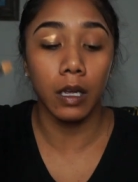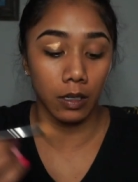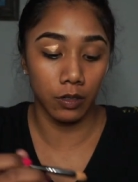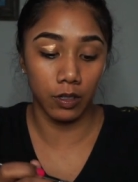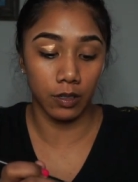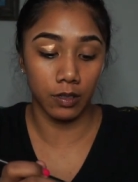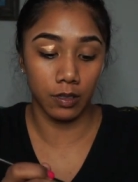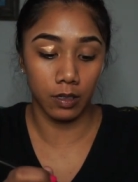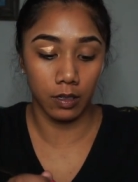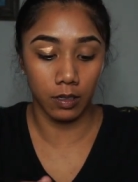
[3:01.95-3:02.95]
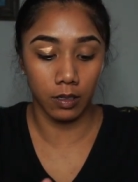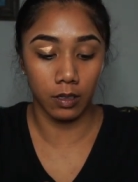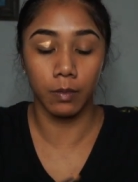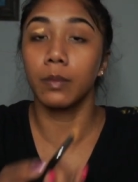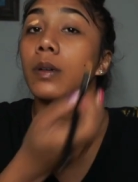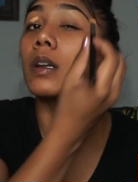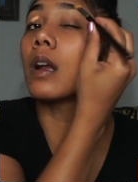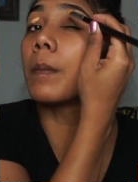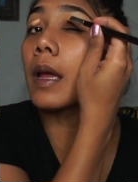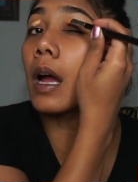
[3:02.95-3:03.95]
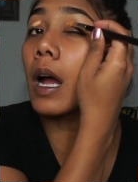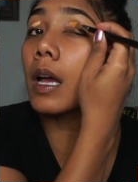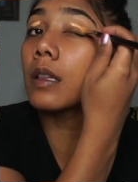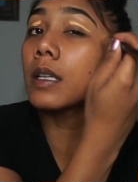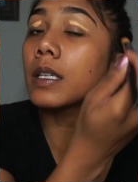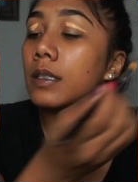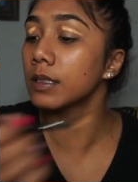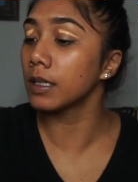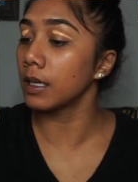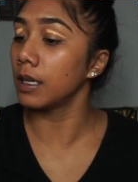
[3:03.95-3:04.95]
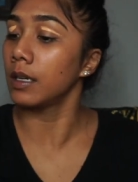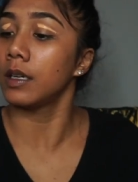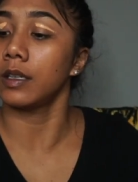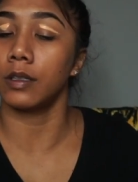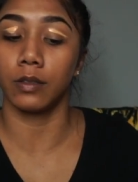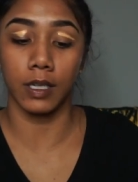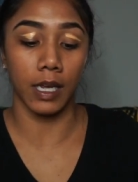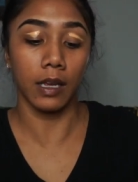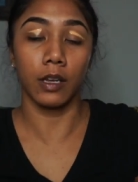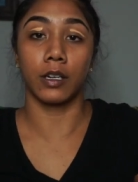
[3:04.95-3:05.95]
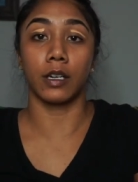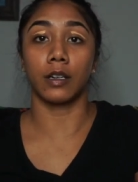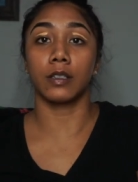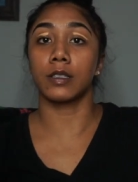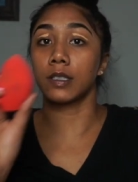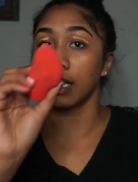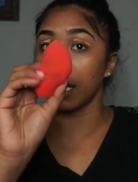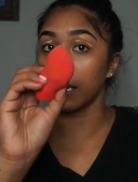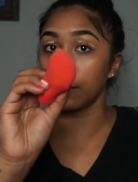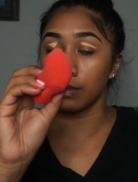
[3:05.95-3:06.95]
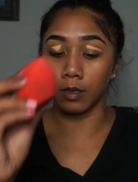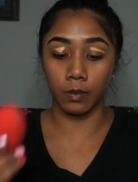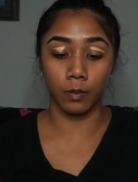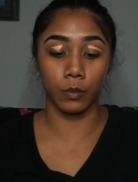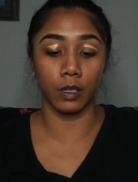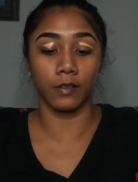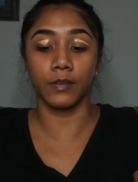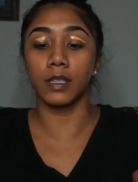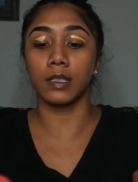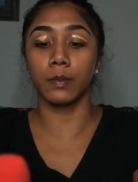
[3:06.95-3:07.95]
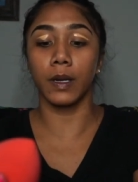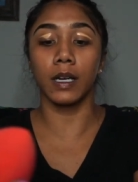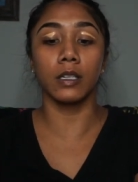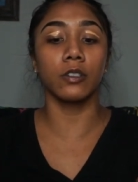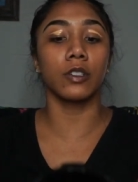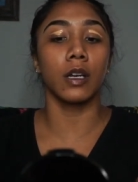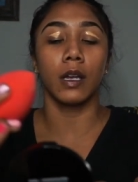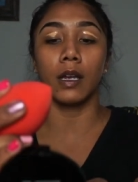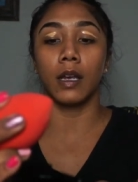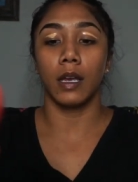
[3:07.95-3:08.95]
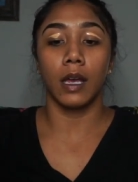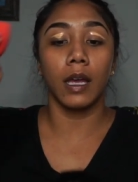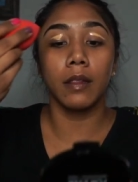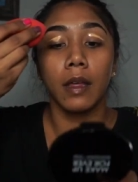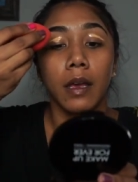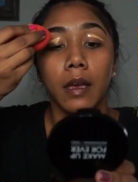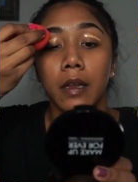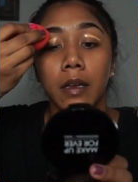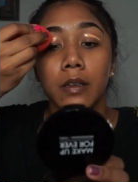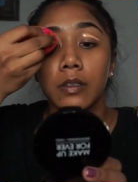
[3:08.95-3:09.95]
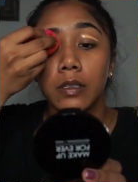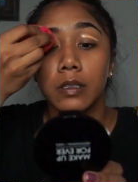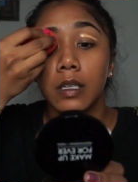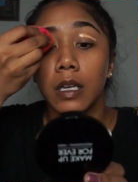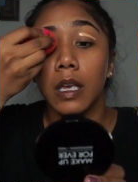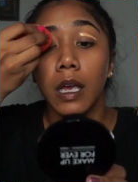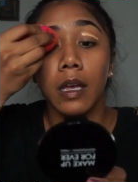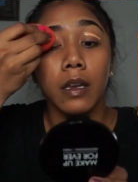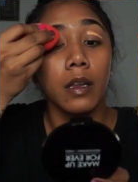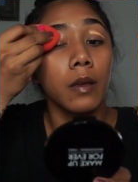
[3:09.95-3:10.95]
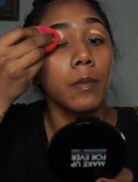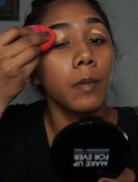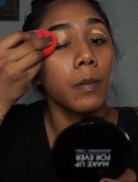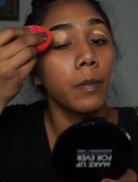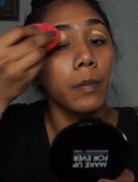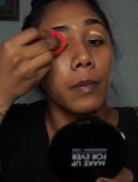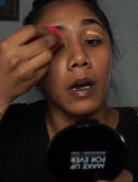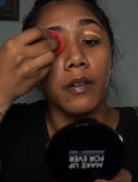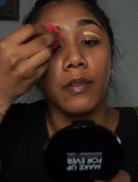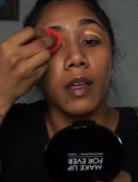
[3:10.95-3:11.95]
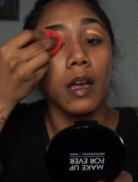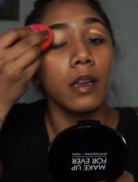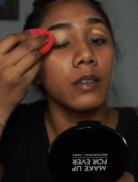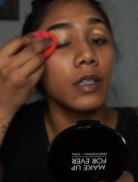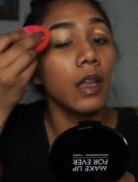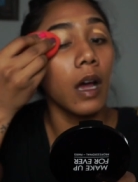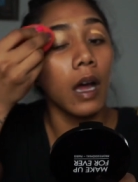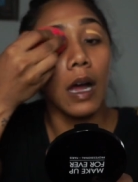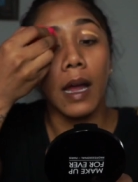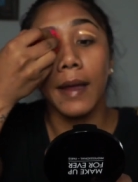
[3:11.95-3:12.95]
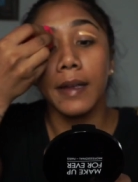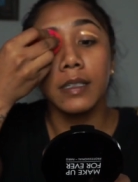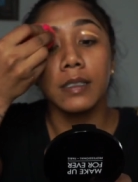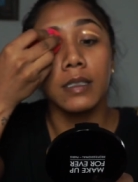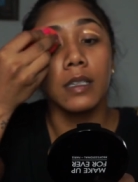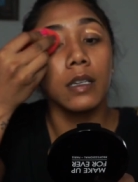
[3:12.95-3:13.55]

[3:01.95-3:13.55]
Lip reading: and just put it on my eyelids. You'll take your same Morphe sponge and then just, again, buff that into the eyes.